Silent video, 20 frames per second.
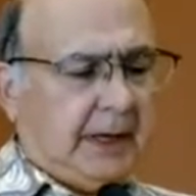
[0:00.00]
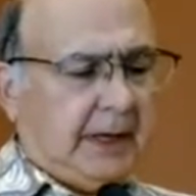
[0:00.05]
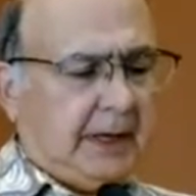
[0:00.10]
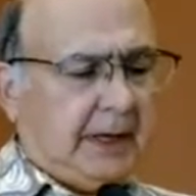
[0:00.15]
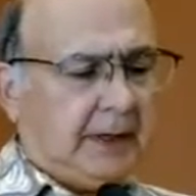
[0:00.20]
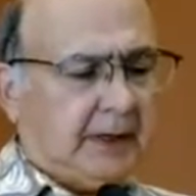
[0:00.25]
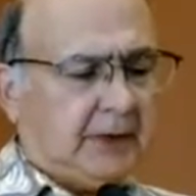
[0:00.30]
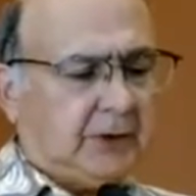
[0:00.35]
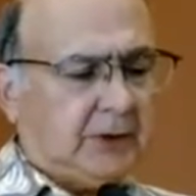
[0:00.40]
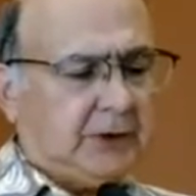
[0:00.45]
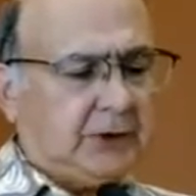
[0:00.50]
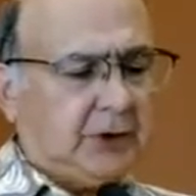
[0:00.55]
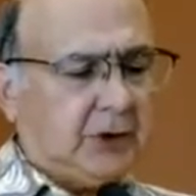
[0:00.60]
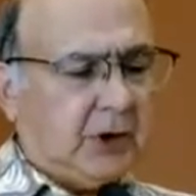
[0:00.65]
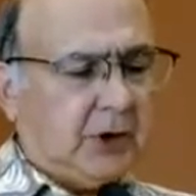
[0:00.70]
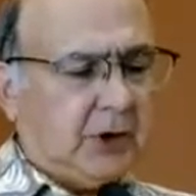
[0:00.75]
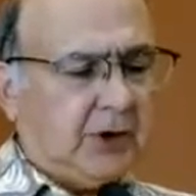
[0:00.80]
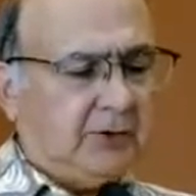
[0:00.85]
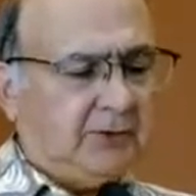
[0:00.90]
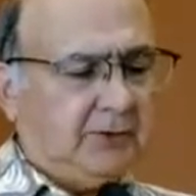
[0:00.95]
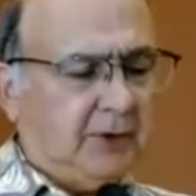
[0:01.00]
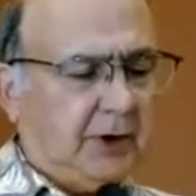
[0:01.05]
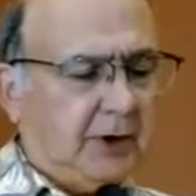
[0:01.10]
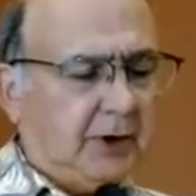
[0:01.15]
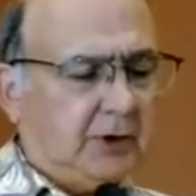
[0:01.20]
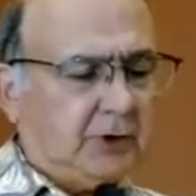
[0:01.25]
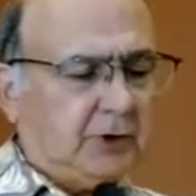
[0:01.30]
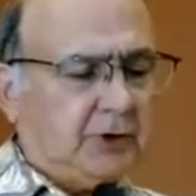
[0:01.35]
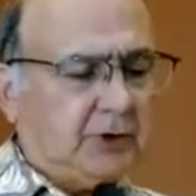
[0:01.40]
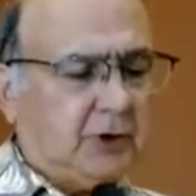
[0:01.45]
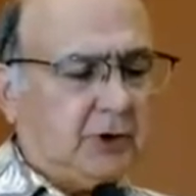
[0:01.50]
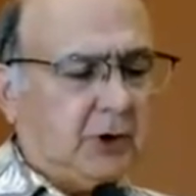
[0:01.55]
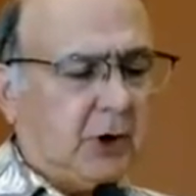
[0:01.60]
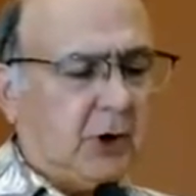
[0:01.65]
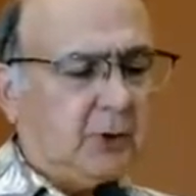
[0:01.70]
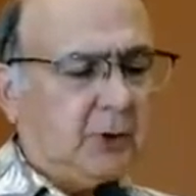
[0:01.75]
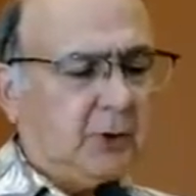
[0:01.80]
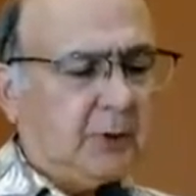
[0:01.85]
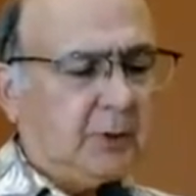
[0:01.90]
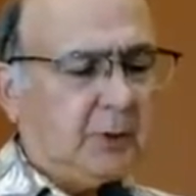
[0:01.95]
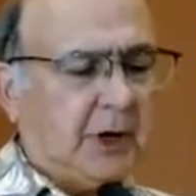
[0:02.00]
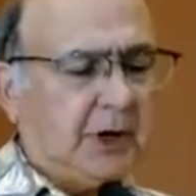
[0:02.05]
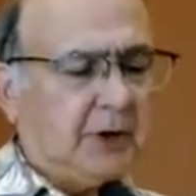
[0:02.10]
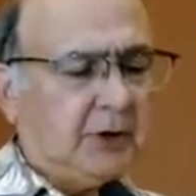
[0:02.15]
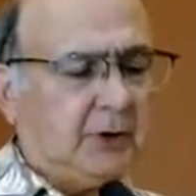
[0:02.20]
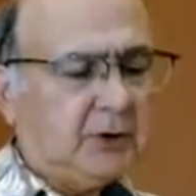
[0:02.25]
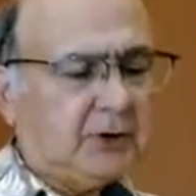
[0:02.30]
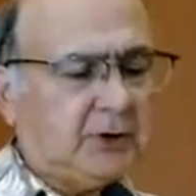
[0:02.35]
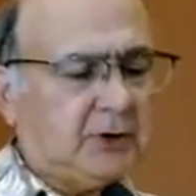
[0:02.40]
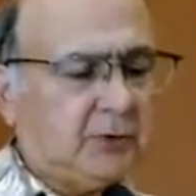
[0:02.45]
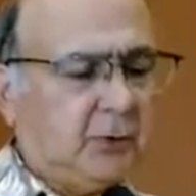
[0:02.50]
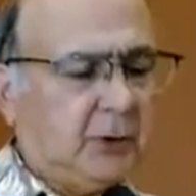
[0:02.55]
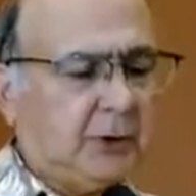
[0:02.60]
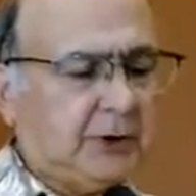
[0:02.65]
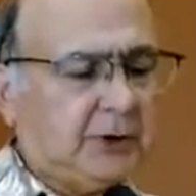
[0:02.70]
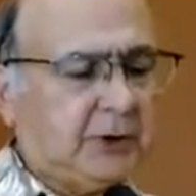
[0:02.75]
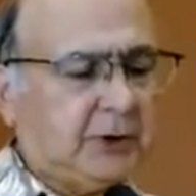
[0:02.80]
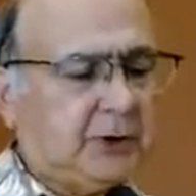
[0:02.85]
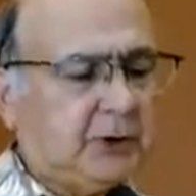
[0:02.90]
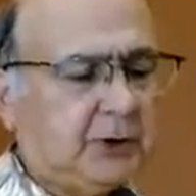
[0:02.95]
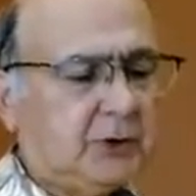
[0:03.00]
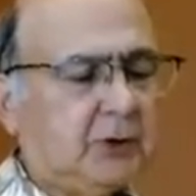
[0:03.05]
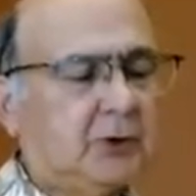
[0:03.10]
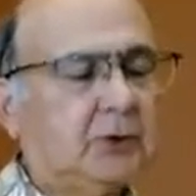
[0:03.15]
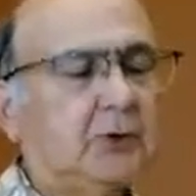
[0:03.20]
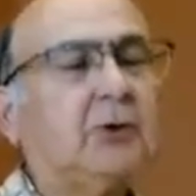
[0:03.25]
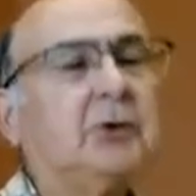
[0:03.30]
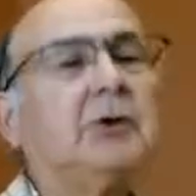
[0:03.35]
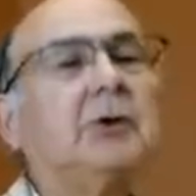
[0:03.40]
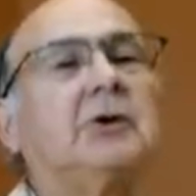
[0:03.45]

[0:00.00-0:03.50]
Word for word: And at the start of lunch, there are reminders of what to do